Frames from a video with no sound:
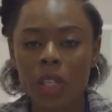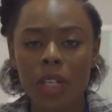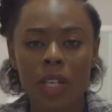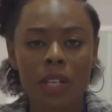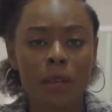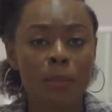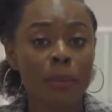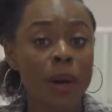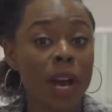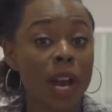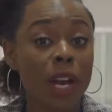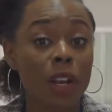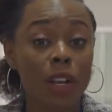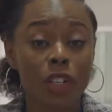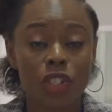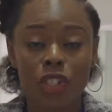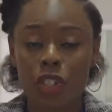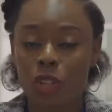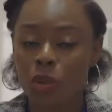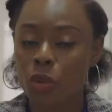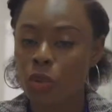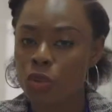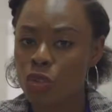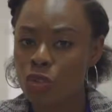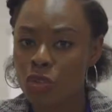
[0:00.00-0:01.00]
and
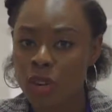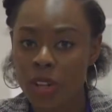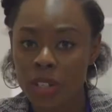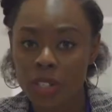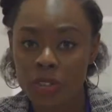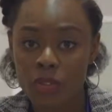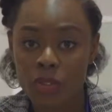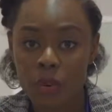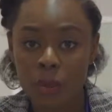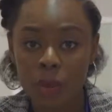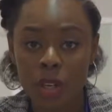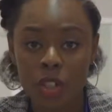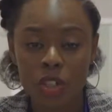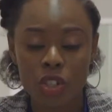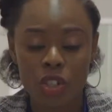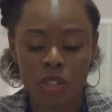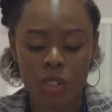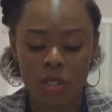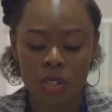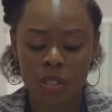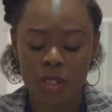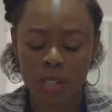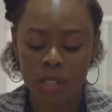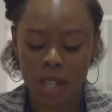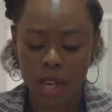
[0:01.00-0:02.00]
biological
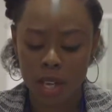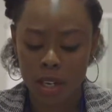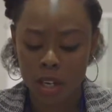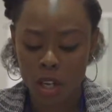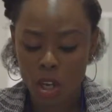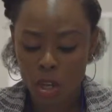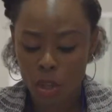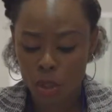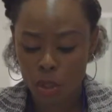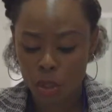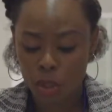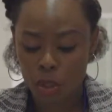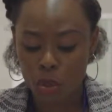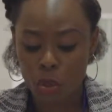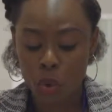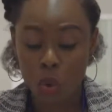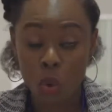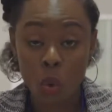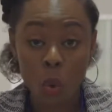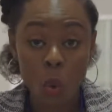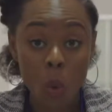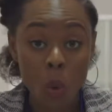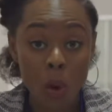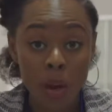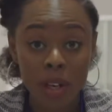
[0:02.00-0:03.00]
transformations that,
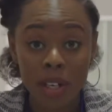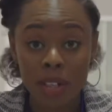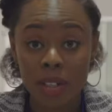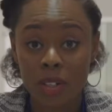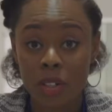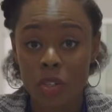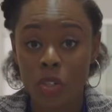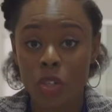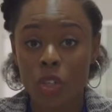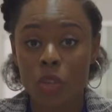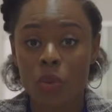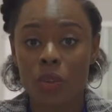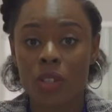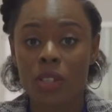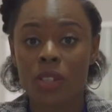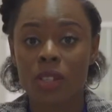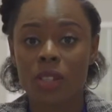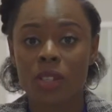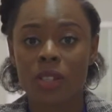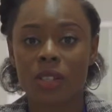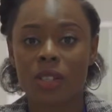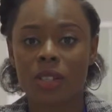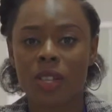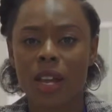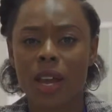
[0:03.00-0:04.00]
go on in the sewer
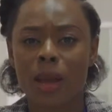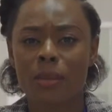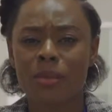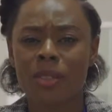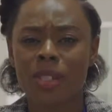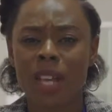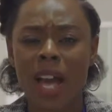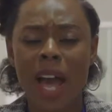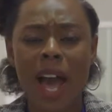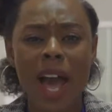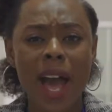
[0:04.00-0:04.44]
systems.